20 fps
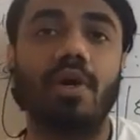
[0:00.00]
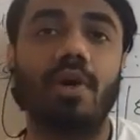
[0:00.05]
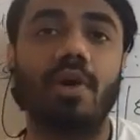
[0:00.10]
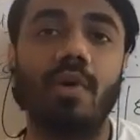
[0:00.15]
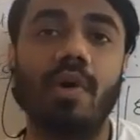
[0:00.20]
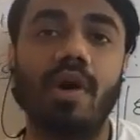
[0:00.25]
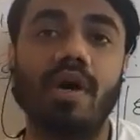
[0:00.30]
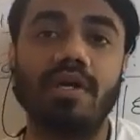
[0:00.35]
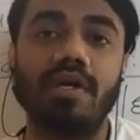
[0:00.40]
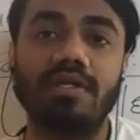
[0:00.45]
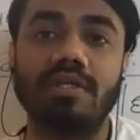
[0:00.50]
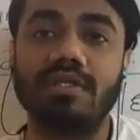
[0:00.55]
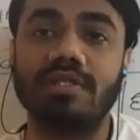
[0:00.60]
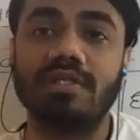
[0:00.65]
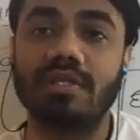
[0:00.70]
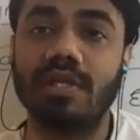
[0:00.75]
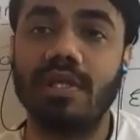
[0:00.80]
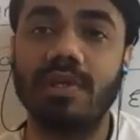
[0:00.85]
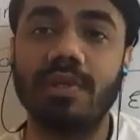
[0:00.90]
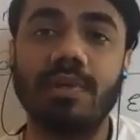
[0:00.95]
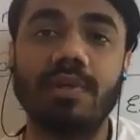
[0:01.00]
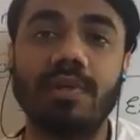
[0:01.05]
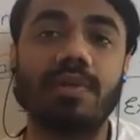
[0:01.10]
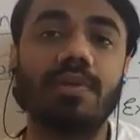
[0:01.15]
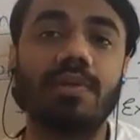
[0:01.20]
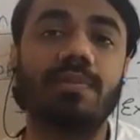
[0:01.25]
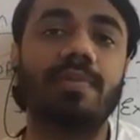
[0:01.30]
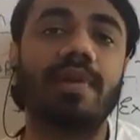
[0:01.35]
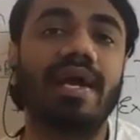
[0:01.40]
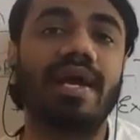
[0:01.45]
who are just new
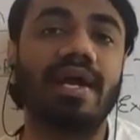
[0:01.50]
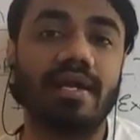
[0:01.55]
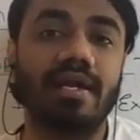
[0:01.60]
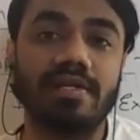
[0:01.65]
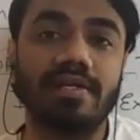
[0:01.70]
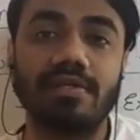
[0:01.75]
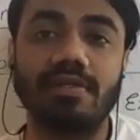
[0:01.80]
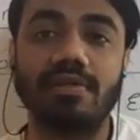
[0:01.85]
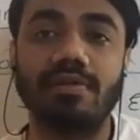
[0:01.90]
to practice